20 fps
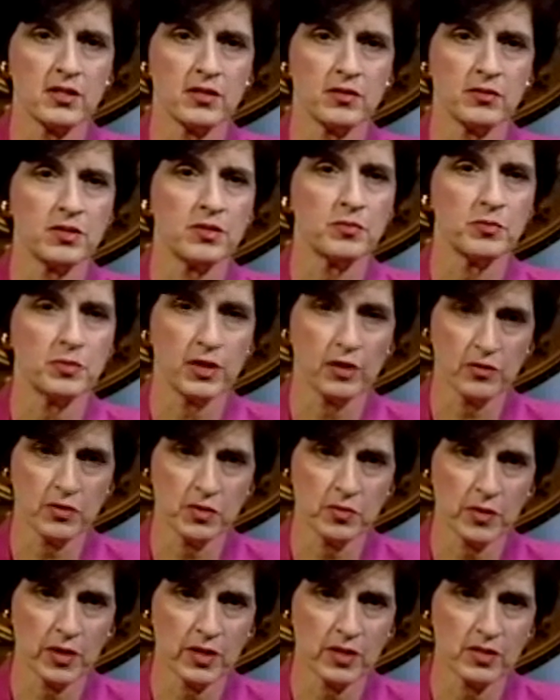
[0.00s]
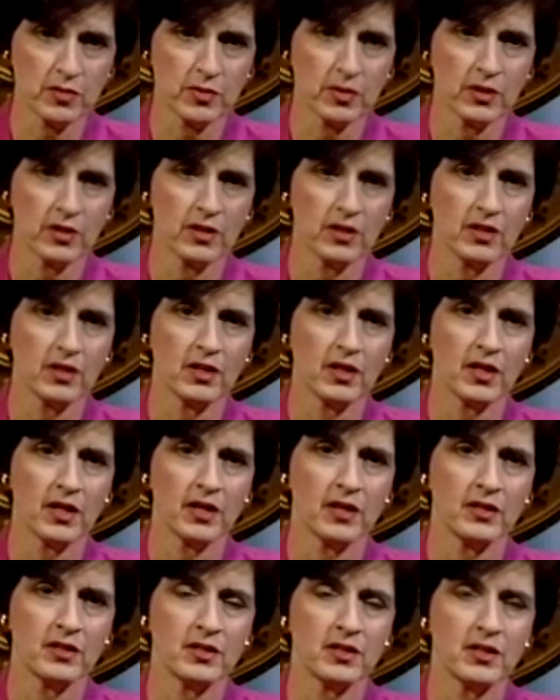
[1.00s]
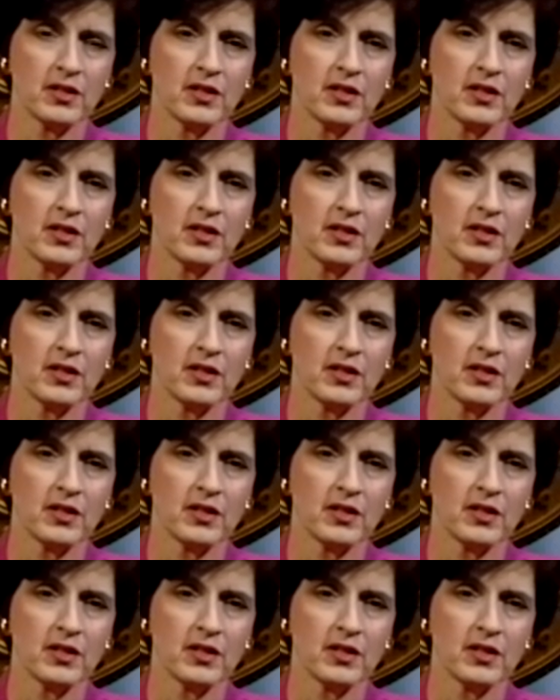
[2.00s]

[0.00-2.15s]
It's a big responsibility, and